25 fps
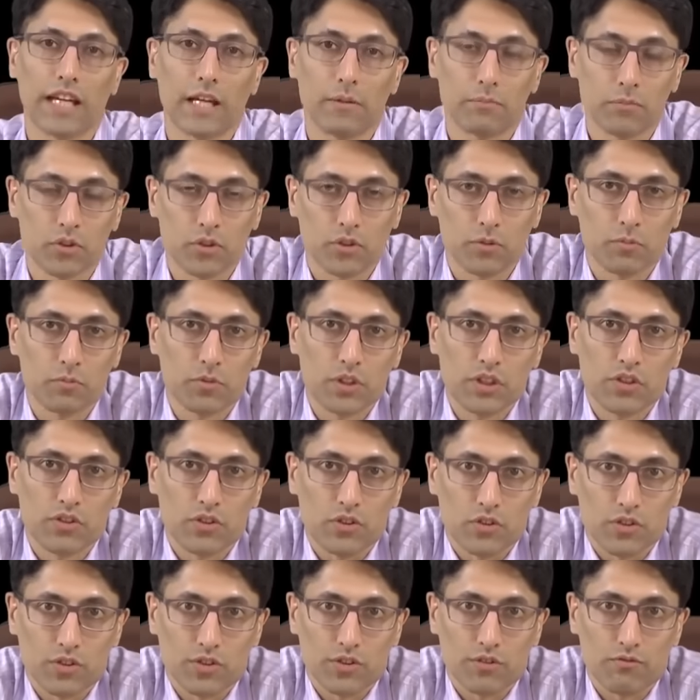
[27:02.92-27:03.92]
captured
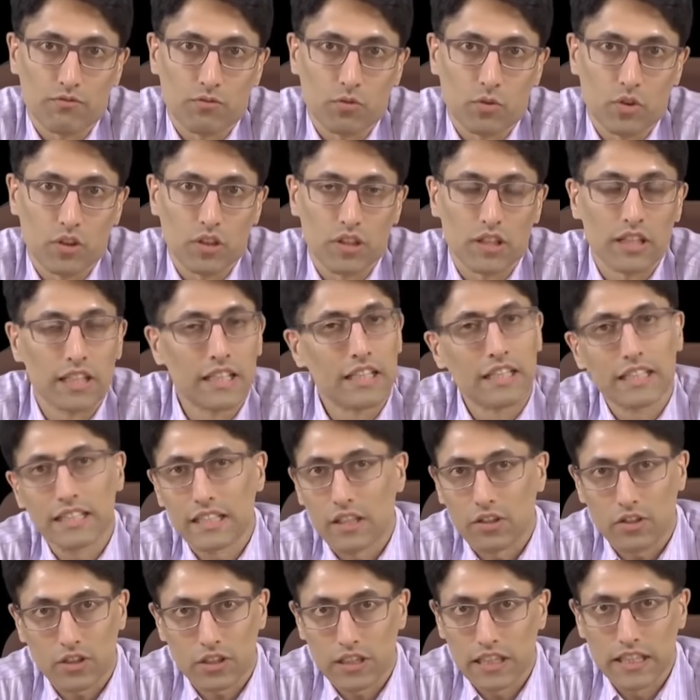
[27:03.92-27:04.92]
prisoners of war.
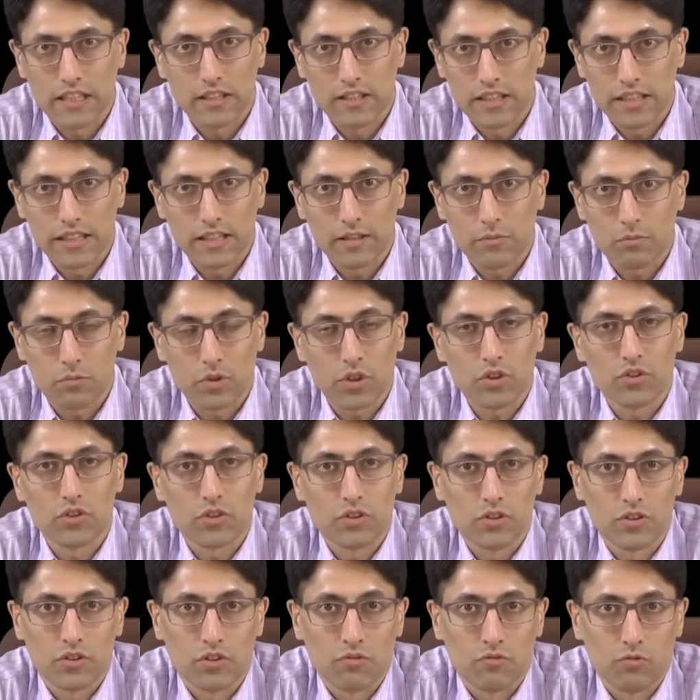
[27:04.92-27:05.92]
Now, clearly,
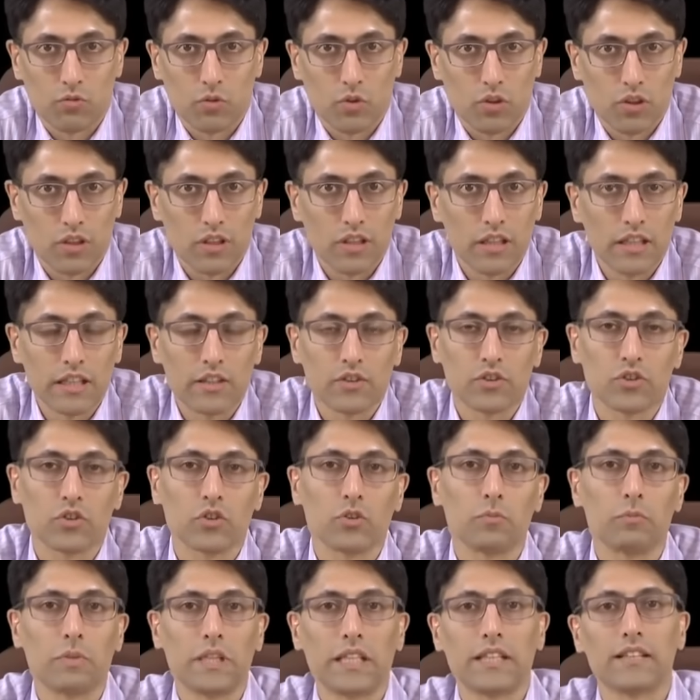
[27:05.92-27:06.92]
prisoners of war
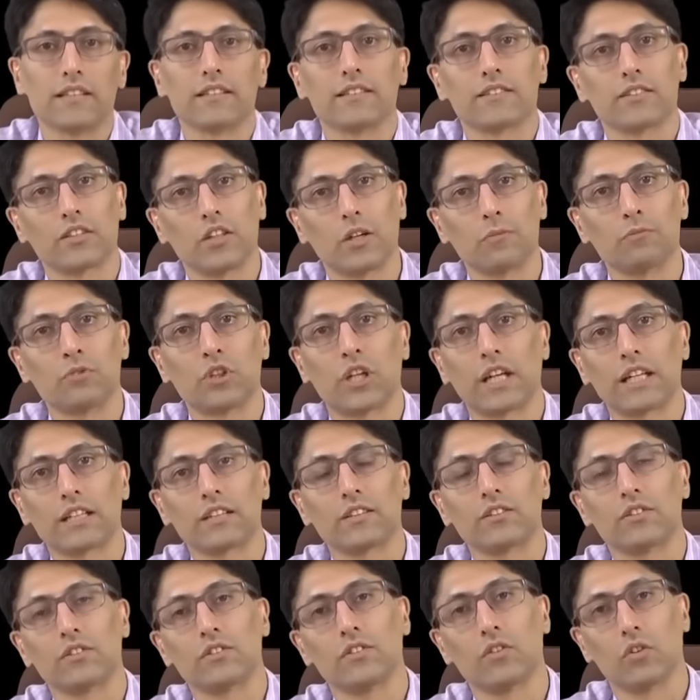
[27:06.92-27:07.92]
should be
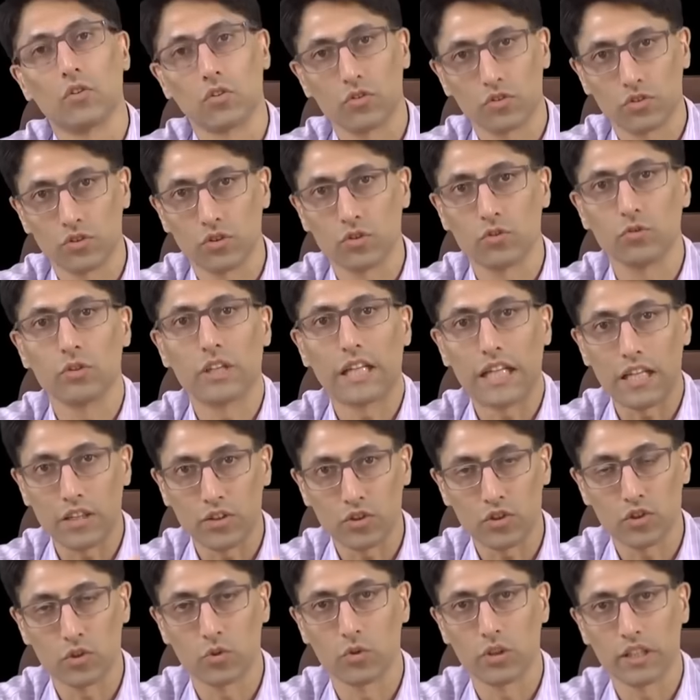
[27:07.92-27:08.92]
subject to
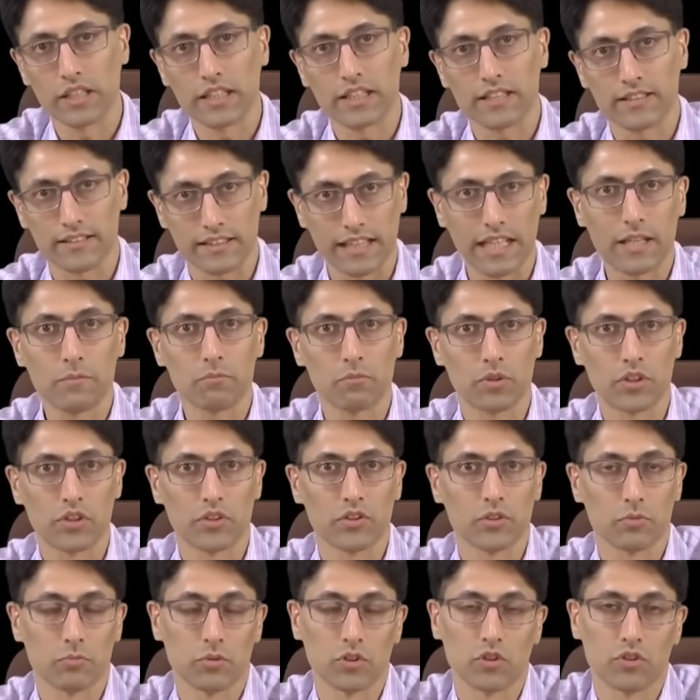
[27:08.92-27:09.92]
enjoy the same
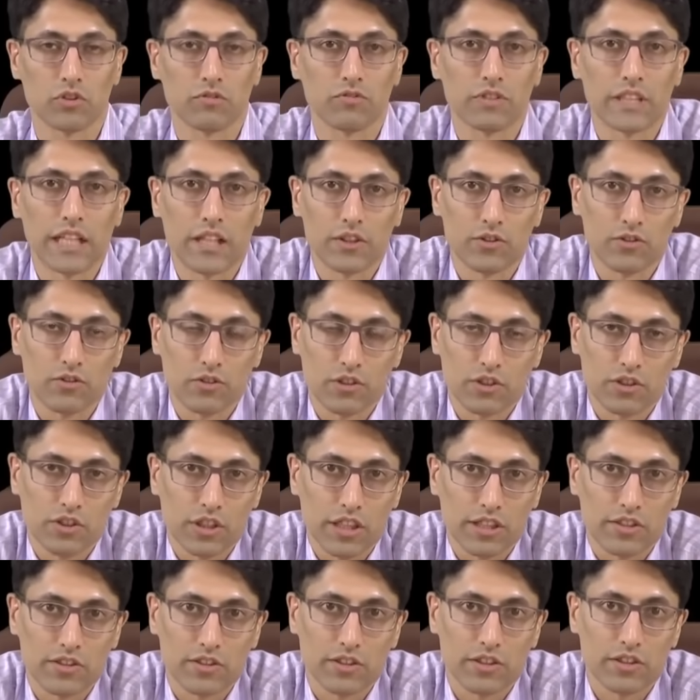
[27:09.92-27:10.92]
principles of natural
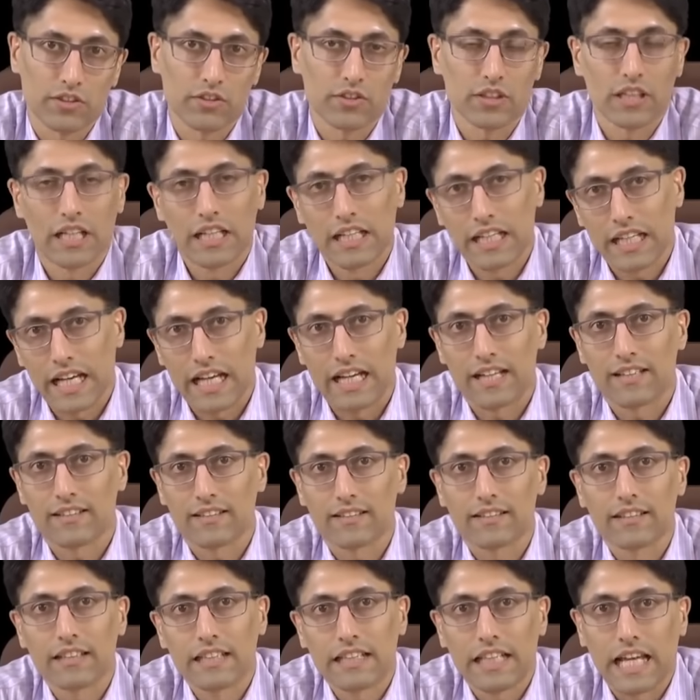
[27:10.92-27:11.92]
justice
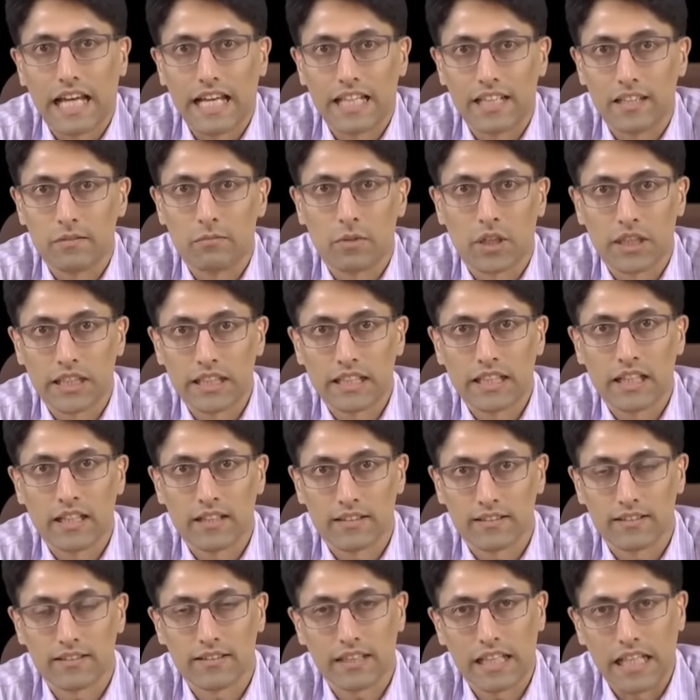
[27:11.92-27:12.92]
as anybody
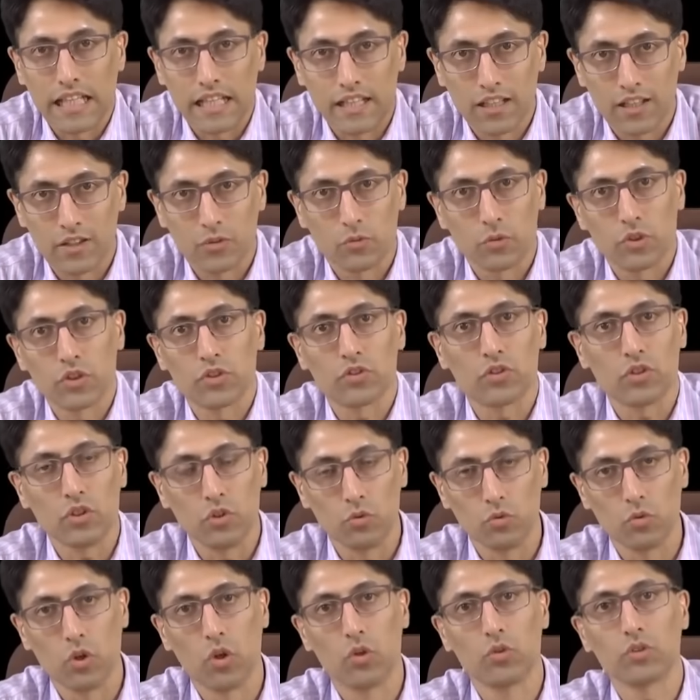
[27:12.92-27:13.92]
else. In other words,
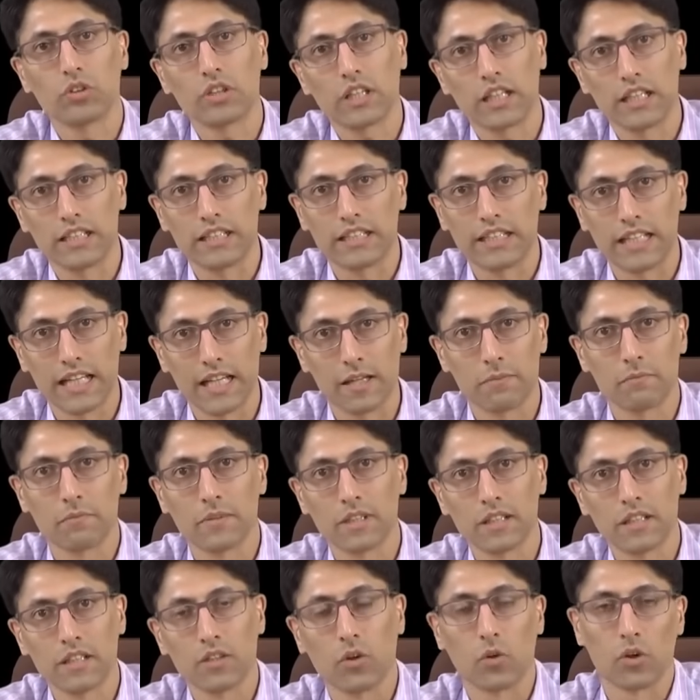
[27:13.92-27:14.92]
you won't
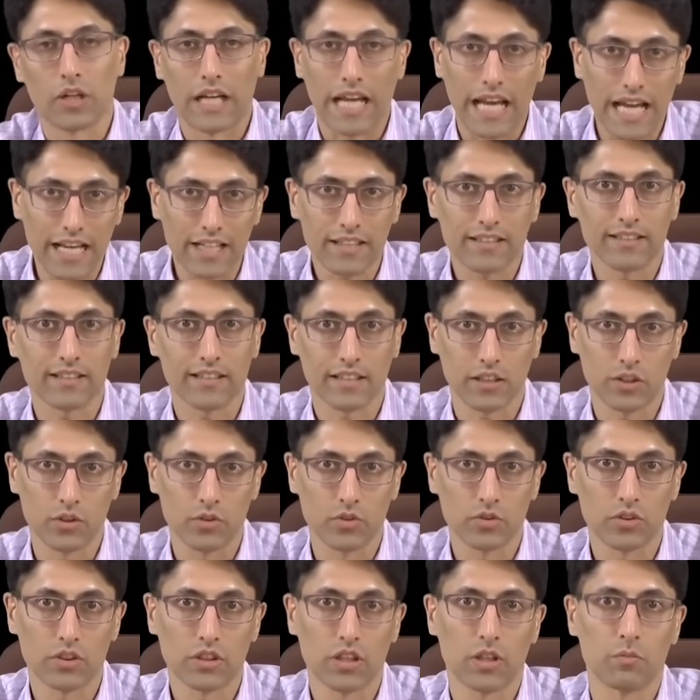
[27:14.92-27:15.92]
condemn or
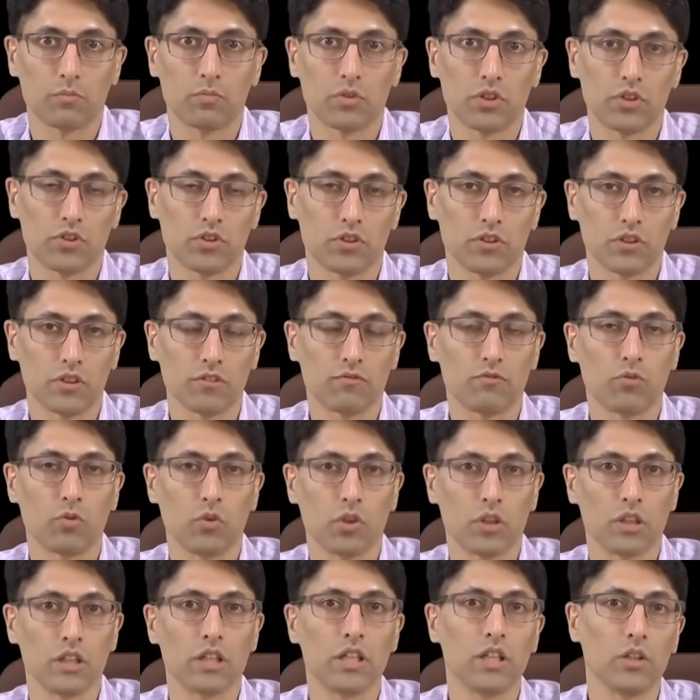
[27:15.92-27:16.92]
execute a prisoner of
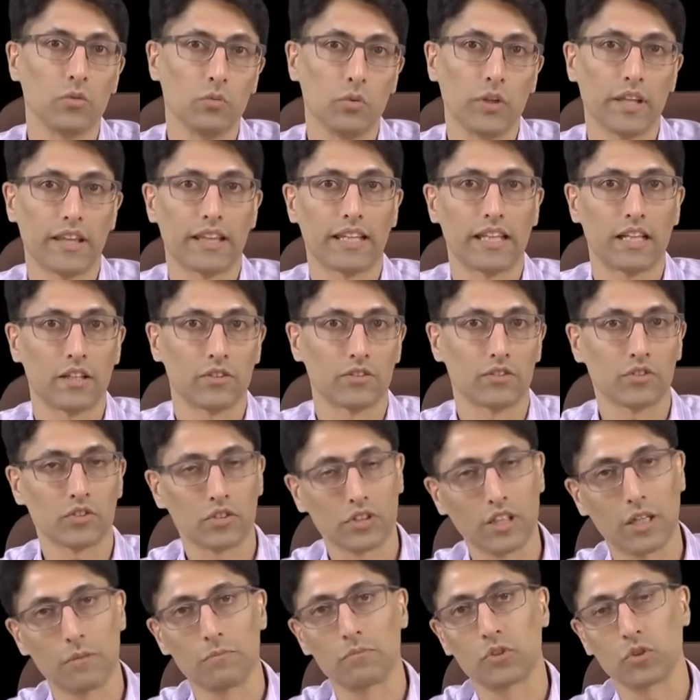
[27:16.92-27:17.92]
war without
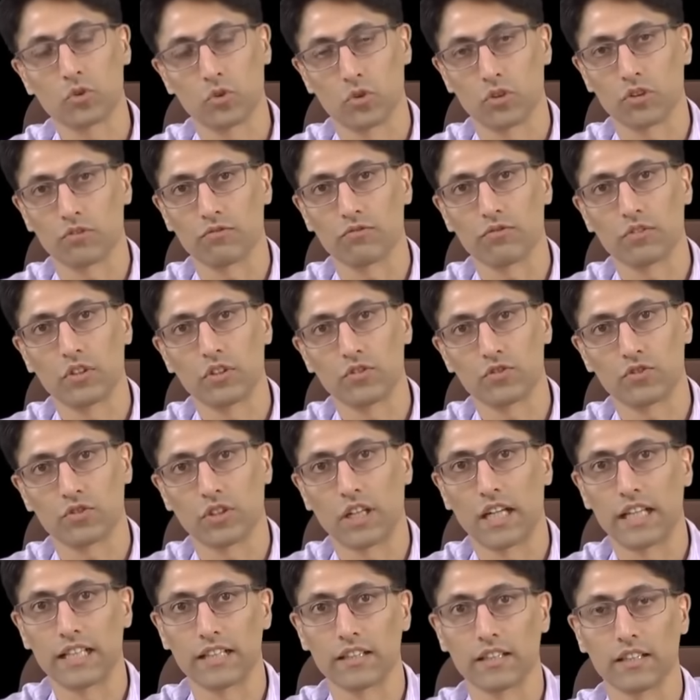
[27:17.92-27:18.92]
some sort of
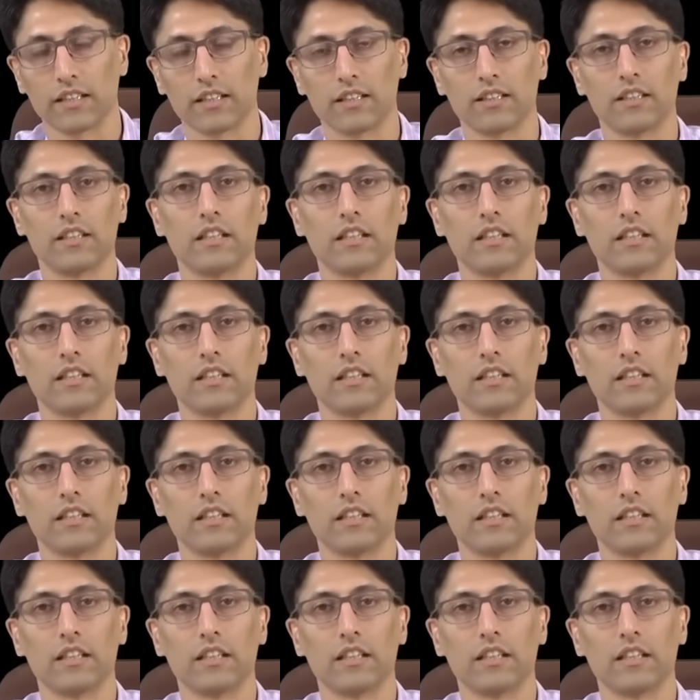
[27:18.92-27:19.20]
trial.